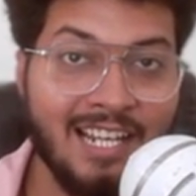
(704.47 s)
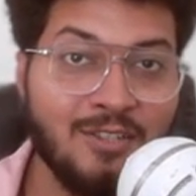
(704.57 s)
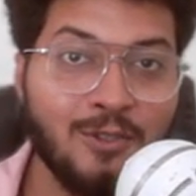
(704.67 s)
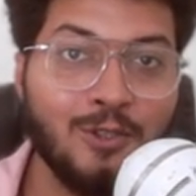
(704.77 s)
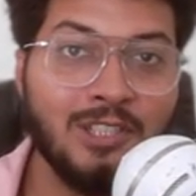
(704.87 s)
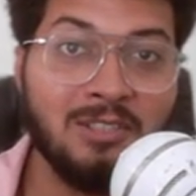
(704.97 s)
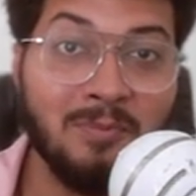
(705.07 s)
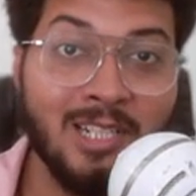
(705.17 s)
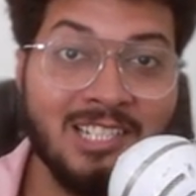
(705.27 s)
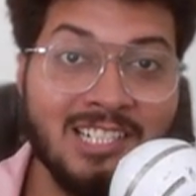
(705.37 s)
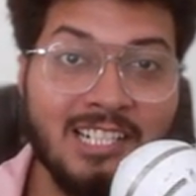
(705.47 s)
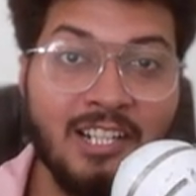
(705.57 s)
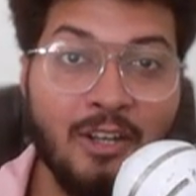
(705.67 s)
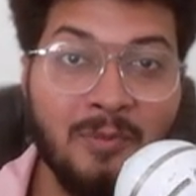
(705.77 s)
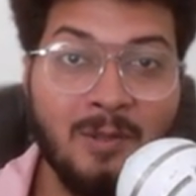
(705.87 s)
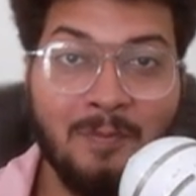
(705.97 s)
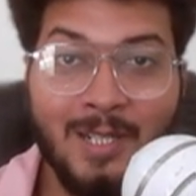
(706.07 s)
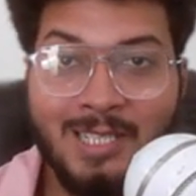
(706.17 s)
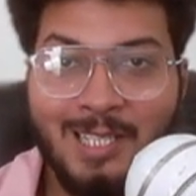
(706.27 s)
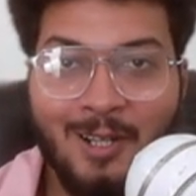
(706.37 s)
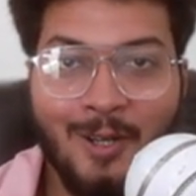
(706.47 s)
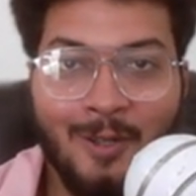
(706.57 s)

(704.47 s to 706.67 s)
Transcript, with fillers: as you know that midjourney have been paid now